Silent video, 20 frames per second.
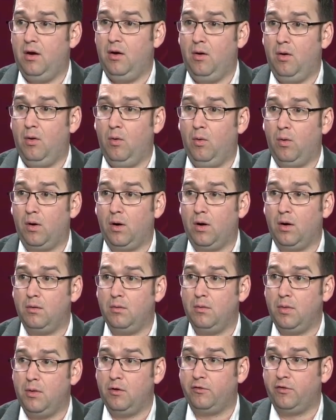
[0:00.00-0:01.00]
or
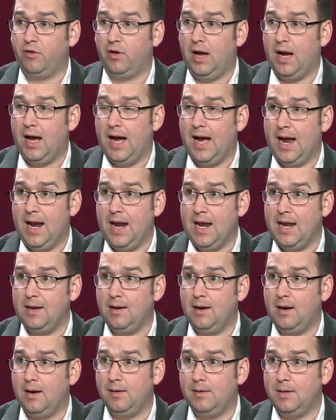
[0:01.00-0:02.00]
there's a high,
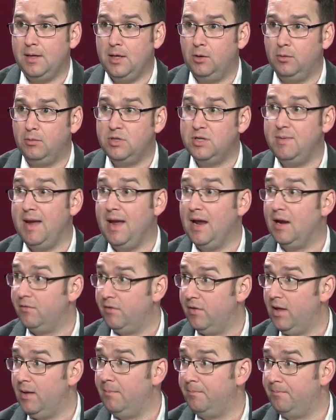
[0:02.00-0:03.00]
demand for
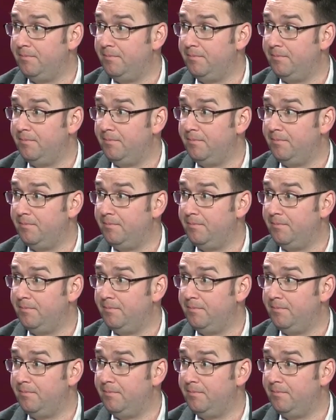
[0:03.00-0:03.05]
that.